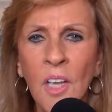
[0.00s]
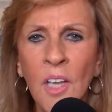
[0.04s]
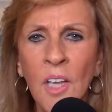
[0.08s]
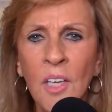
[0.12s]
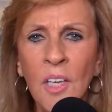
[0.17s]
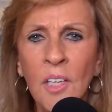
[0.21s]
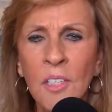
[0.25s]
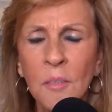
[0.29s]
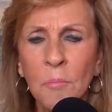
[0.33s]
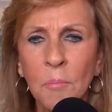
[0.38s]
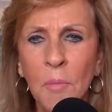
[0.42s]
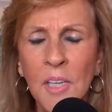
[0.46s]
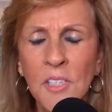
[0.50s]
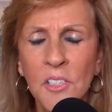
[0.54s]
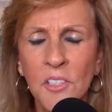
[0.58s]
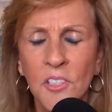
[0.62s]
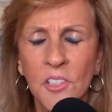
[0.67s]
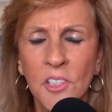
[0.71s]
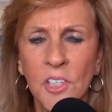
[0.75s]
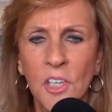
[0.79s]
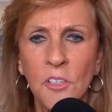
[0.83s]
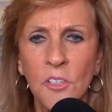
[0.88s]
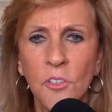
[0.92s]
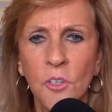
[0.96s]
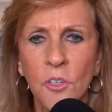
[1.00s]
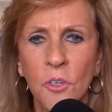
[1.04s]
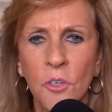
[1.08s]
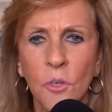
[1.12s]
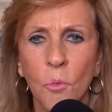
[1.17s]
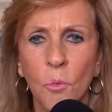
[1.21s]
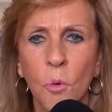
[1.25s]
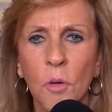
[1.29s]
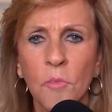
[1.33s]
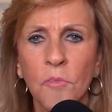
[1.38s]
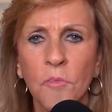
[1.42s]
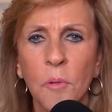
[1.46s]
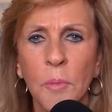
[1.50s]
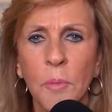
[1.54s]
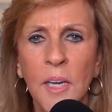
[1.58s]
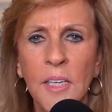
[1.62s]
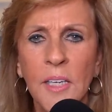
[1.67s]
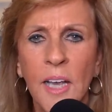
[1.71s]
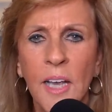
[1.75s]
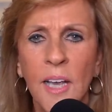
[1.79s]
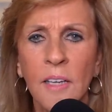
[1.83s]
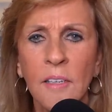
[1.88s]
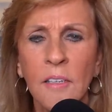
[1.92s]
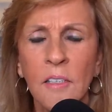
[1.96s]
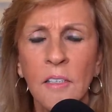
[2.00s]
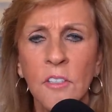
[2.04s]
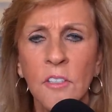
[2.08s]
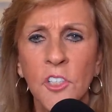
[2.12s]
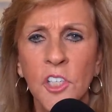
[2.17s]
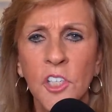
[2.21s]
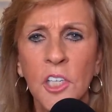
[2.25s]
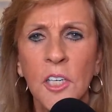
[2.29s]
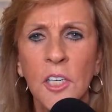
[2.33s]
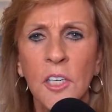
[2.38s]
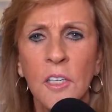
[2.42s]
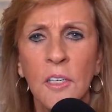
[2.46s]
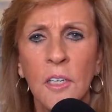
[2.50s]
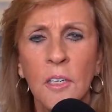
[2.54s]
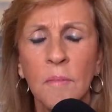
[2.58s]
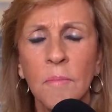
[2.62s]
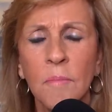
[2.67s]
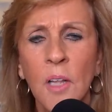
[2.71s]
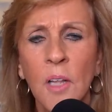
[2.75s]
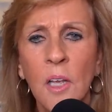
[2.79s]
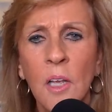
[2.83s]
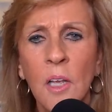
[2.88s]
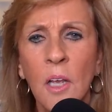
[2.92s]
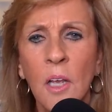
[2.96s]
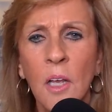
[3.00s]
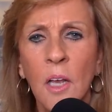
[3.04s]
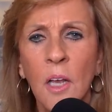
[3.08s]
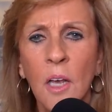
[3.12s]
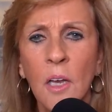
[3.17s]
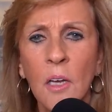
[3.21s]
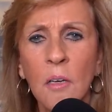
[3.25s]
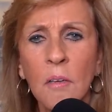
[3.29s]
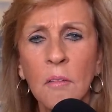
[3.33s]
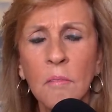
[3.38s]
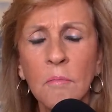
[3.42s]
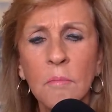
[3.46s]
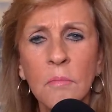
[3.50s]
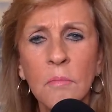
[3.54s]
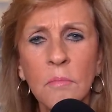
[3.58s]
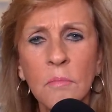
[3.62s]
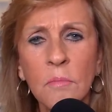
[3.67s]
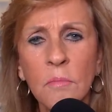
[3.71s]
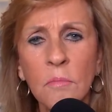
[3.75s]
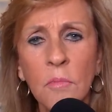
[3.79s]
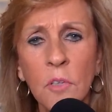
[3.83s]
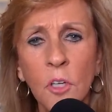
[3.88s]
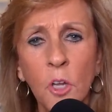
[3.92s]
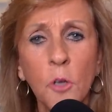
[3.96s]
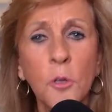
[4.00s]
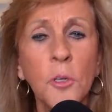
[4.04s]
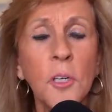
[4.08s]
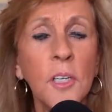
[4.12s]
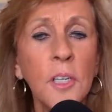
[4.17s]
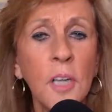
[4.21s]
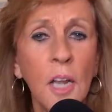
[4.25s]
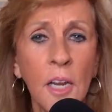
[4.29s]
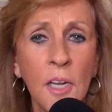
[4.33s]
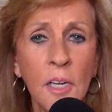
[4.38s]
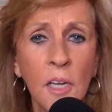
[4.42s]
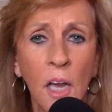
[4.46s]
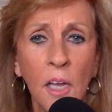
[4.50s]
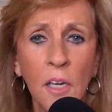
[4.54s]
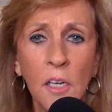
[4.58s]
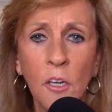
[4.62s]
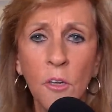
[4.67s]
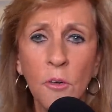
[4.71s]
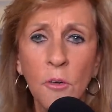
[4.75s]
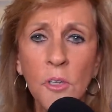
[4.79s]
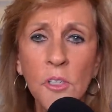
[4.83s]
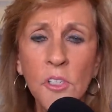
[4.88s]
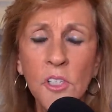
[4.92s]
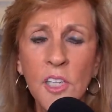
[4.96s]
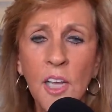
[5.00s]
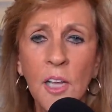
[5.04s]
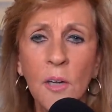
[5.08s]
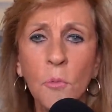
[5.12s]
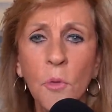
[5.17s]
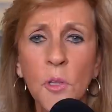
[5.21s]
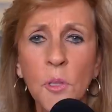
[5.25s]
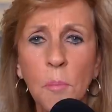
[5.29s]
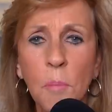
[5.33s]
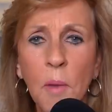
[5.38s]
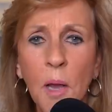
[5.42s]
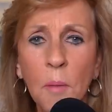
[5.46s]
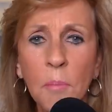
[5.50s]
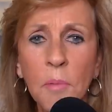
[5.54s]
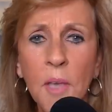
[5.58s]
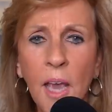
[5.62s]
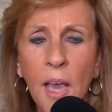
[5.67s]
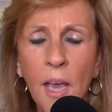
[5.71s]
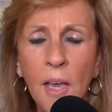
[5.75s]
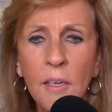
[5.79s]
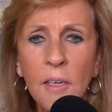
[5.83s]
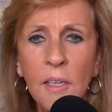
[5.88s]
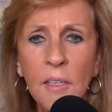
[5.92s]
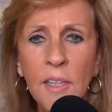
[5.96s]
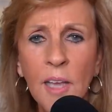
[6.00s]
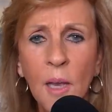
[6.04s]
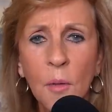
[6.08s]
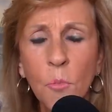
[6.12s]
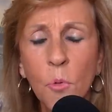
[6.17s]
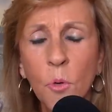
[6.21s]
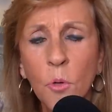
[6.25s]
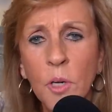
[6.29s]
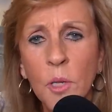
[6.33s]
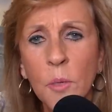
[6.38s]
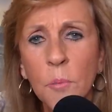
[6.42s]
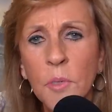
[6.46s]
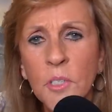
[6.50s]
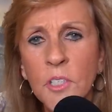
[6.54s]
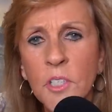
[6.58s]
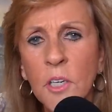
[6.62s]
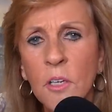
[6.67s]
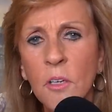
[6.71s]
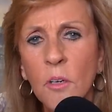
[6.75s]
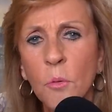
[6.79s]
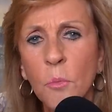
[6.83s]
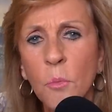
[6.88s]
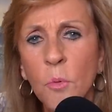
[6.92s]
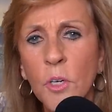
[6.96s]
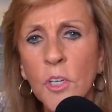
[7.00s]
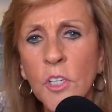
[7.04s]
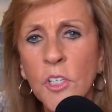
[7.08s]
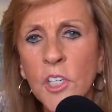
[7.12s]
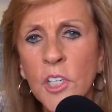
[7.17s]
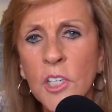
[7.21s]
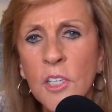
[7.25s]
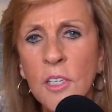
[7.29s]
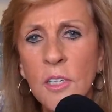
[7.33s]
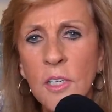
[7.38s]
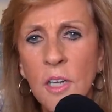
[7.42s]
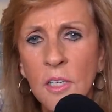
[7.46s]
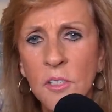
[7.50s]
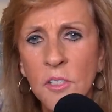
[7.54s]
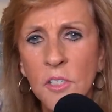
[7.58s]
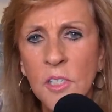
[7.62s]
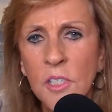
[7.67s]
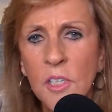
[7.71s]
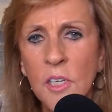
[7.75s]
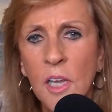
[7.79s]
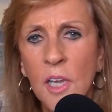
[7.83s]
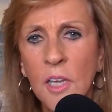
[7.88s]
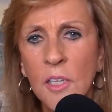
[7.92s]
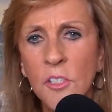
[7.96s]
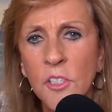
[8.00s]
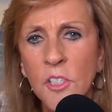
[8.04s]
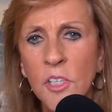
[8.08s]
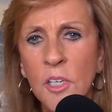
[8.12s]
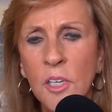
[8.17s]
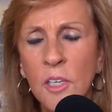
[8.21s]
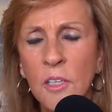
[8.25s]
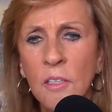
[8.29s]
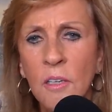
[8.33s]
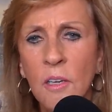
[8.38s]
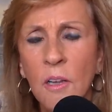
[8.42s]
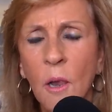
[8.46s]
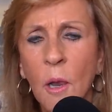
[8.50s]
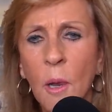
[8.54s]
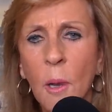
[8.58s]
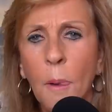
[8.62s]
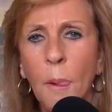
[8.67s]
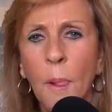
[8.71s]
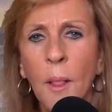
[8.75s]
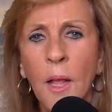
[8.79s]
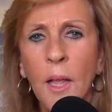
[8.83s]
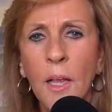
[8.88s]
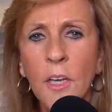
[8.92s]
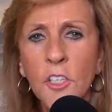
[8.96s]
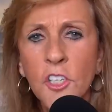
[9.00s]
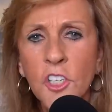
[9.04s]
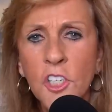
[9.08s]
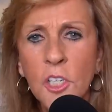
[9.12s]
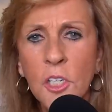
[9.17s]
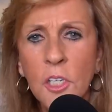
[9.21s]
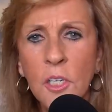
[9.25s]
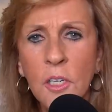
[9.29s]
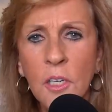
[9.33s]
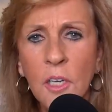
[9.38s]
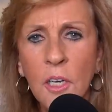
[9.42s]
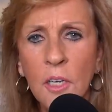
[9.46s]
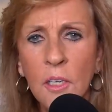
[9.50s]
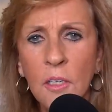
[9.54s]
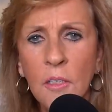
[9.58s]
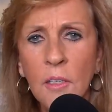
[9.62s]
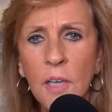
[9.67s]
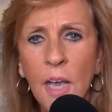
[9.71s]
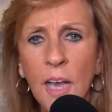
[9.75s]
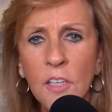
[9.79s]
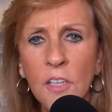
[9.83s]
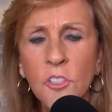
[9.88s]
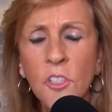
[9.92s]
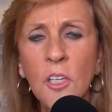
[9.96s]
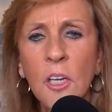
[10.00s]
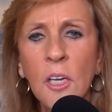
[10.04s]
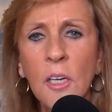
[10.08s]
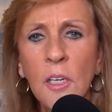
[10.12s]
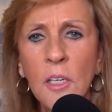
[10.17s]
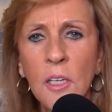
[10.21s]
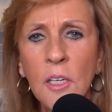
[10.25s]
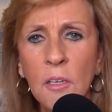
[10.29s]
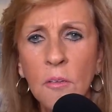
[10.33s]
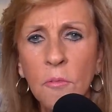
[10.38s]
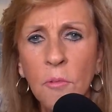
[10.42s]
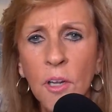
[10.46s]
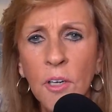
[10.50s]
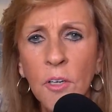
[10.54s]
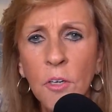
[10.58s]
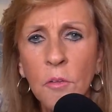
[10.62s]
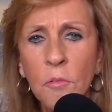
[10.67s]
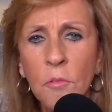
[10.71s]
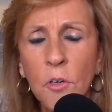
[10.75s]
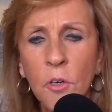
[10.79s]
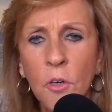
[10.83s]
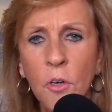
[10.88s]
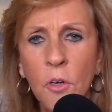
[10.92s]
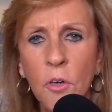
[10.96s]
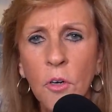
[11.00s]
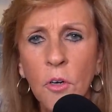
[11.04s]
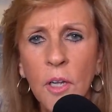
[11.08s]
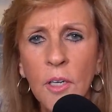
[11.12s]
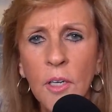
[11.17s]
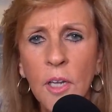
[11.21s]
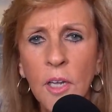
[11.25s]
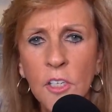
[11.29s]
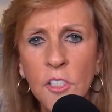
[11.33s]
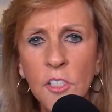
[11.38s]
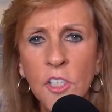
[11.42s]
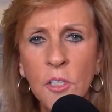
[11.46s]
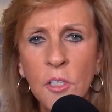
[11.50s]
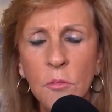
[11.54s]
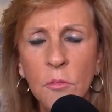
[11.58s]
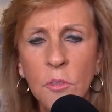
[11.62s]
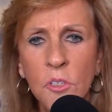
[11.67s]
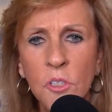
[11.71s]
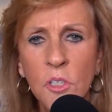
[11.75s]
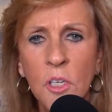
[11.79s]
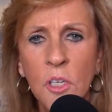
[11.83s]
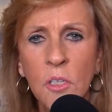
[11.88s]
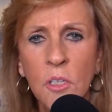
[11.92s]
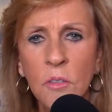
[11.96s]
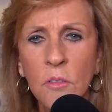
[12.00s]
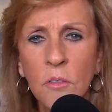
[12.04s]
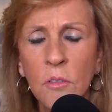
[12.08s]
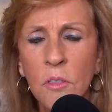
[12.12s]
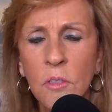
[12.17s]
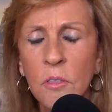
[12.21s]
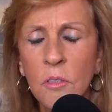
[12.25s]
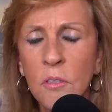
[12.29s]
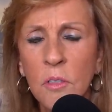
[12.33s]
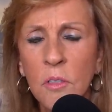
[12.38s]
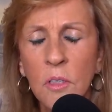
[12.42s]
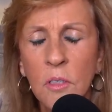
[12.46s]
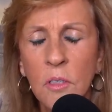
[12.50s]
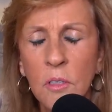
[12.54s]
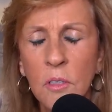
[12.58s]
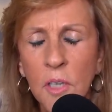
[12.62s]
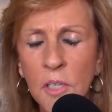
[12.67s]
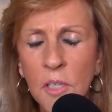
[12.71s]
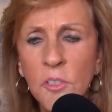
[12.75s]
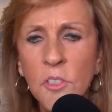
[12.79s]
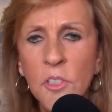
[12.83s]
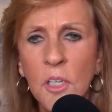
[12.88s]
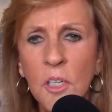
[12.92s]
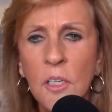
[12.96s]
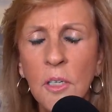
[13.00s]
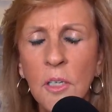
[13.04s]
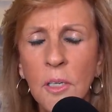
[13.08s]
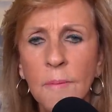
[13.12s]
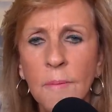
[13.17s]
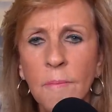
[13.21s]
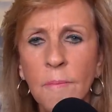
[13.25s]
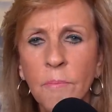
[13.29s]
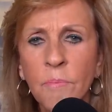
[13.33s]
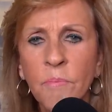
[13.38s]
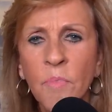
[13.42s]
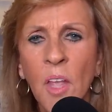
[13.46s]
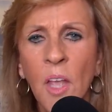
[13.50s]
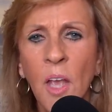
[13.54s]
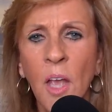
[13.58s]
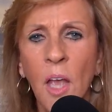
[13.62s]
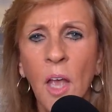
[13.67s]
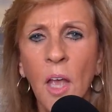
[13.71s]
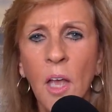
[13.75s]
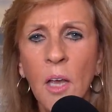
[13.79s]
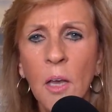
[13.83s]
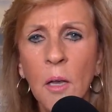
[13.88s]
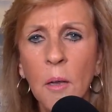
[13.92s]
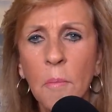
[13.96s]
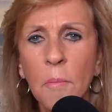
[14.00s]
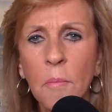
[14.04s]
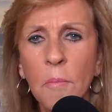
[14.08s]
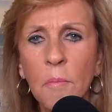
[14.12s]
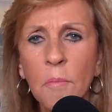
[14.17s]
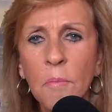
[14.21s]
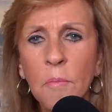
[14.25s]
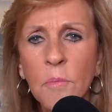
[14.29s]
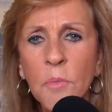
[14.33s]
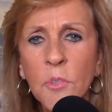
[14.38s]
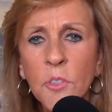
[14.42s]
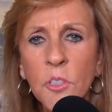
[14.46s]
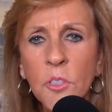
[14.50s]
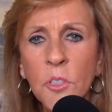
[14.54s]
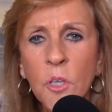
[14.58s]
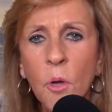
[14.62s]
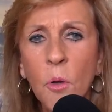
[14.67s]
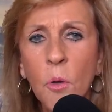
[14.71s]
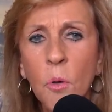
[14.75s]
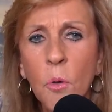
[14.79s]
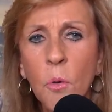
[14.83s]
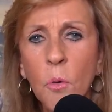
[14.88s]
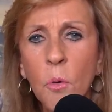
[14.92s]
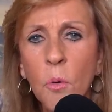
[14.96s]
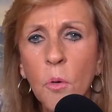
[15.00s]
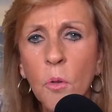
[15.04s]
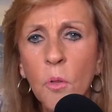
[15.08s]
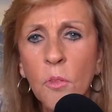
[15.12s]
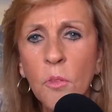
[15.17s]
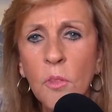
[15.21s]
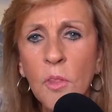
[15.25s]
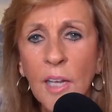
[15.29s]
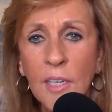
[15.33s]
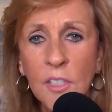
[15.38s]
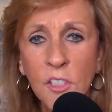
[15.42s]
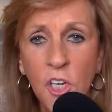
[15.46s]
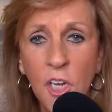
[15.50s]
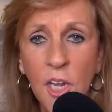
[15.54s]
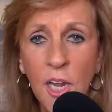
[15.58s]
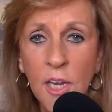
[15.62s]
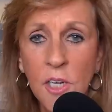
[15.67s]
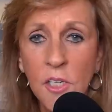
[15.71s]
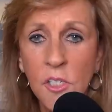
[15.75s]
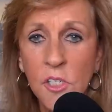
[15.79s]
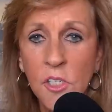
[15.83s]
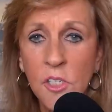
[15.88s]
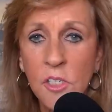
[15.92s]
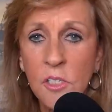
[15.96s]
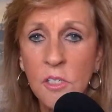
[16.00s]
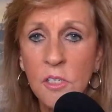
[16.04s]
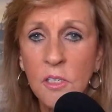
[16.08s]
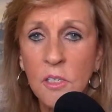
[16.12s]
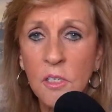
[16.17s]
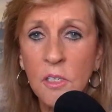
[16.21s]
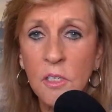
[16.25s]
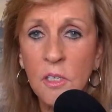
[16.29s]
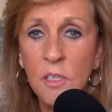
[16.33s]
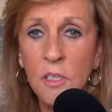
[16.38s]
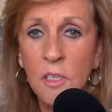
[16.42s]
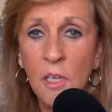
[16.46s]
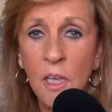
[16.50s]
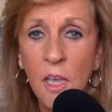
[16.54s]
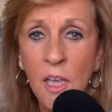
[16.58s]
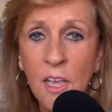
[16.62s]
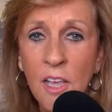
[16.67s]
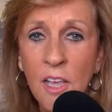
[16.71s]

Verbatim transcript: and my sister worked for my dad and she did a um, loaded and unloaded sand with a bobcat. And that morning, particular morning, she did not see Angie, and mm. and she uh, accidentally ran over her, and Angie was killed uh, instantly. Mm. Um, so that changed uh,